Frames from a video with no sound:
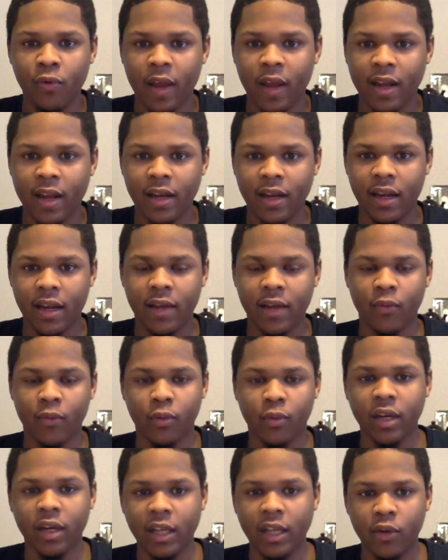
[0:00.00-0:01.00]
and
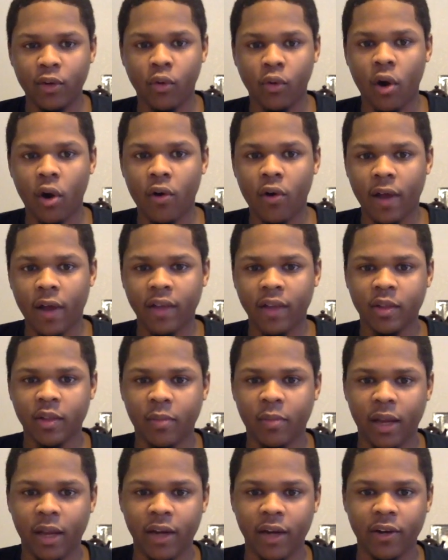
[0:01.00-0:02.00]
really grown as a
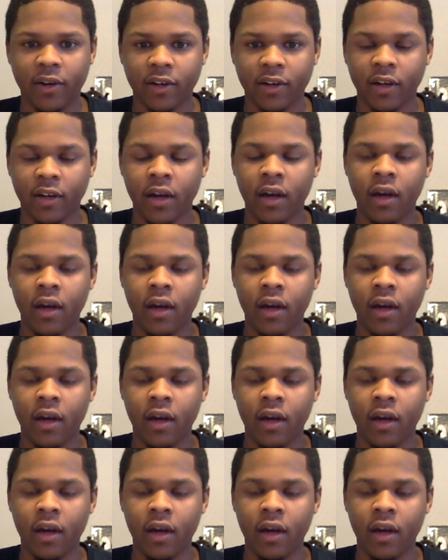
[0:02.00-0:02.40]
player